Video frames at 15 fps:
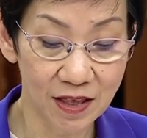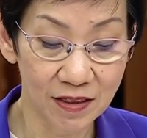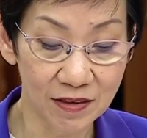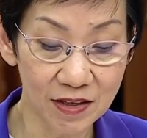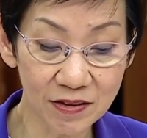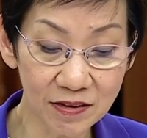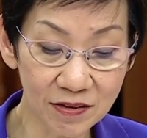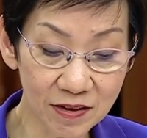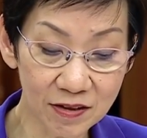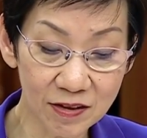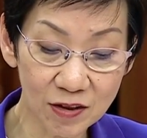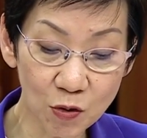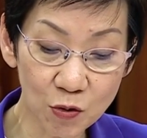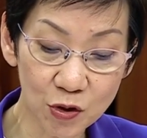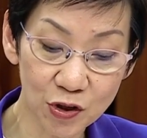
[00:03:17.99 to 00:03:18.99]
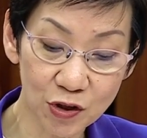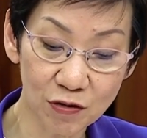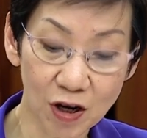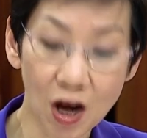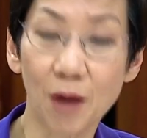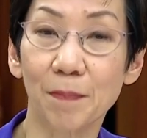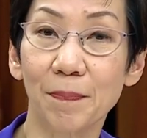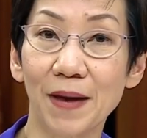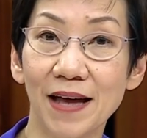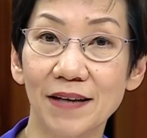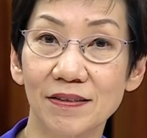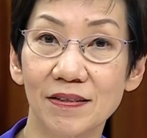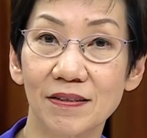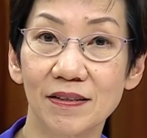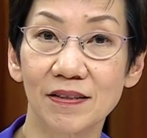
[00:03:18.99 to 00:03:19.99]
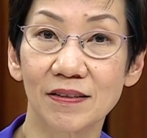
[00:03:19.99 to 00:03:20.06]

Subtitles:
This is the social compact